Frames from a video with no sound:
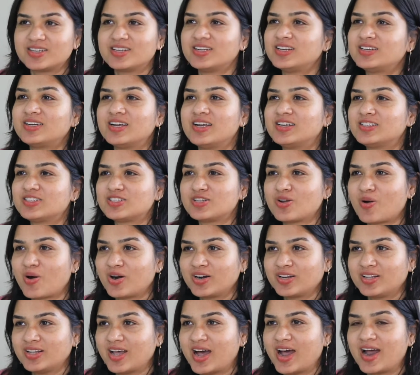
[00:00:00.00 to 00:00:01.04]
It's
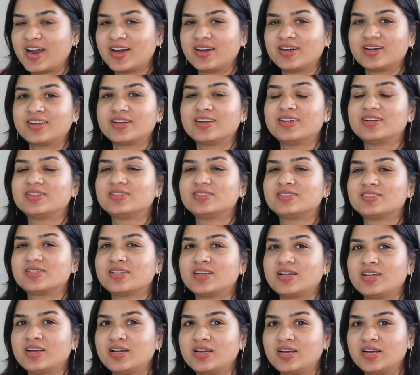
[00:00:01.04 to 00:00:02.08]
not that.
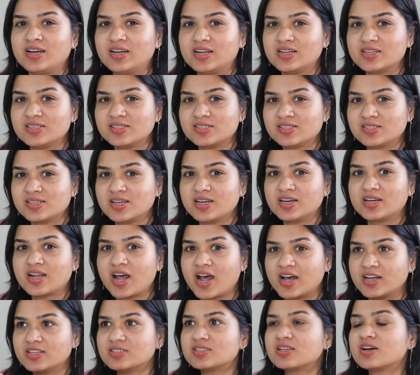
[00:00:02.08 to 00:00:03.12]
It
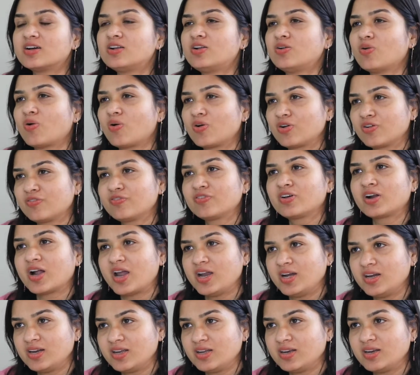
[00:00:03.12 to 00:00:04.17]
has a lot of
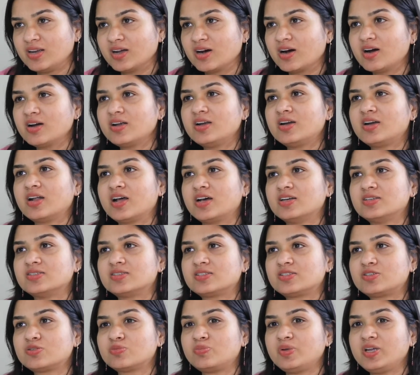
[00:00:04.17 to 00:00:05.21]
criteria. It
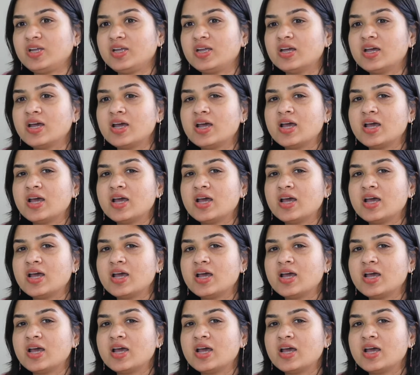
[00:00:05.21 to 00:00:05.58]
has to be,